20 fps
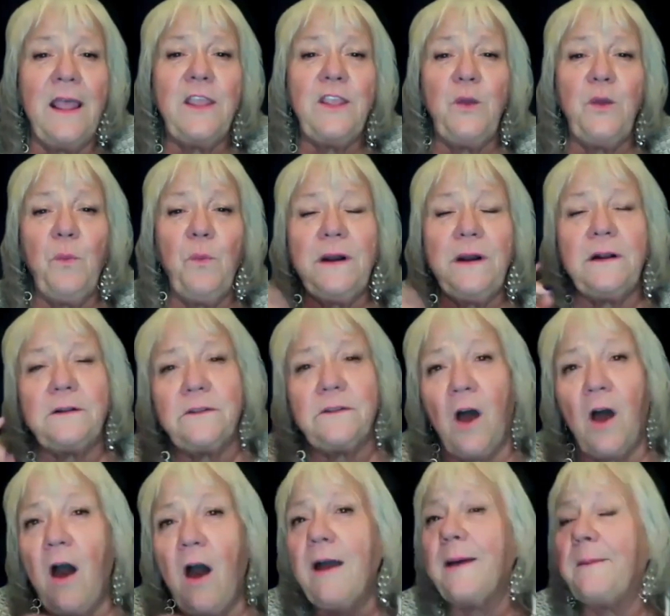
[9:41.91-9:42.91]
You want to
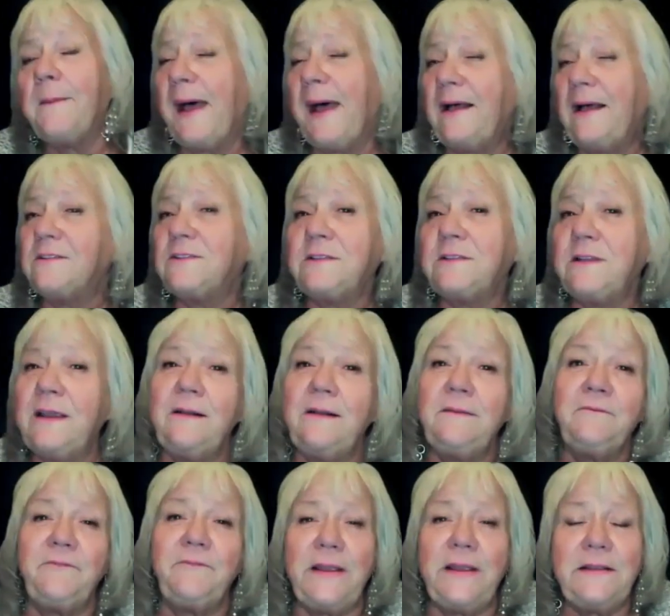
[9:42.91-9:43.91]
talk about
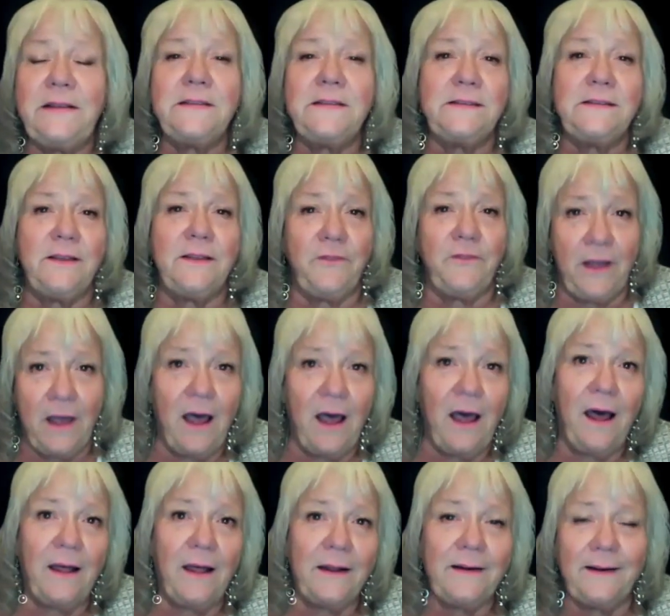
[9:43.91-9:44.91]
seeing faces of
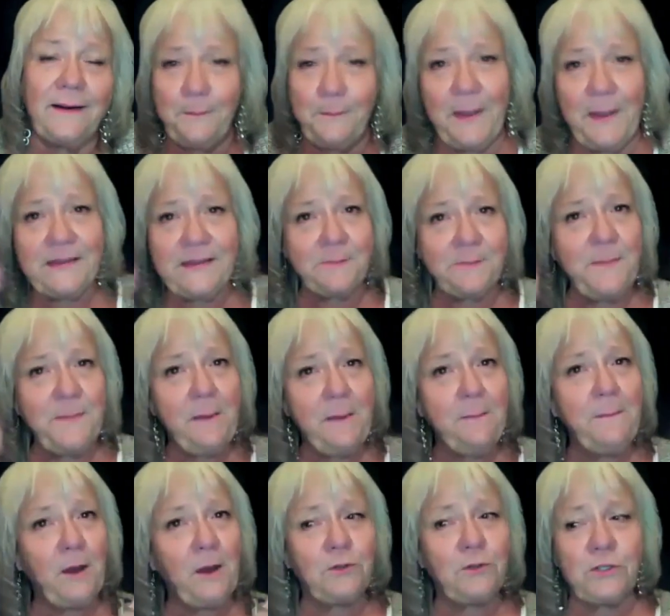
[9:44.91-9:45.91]
God? It makes me
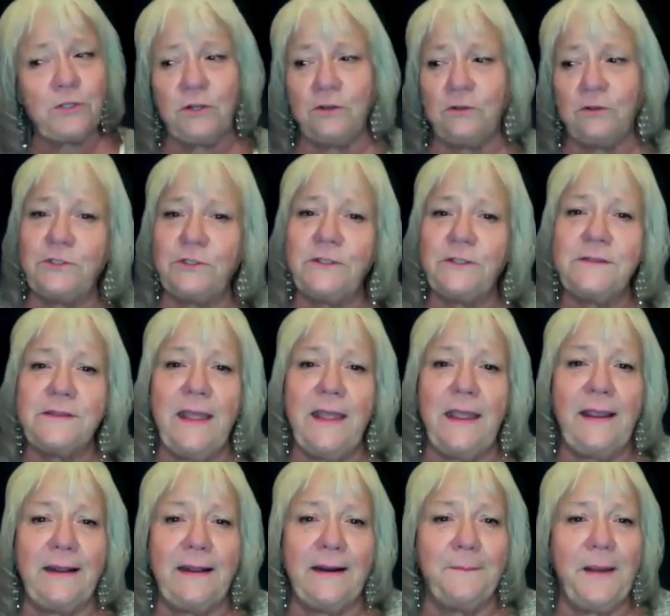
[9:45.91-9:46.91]
emotional just
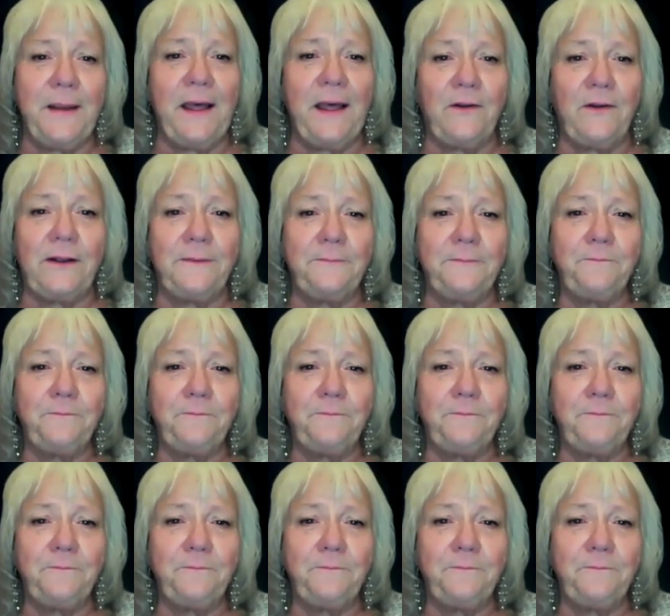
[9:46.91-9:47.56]
thinking about it.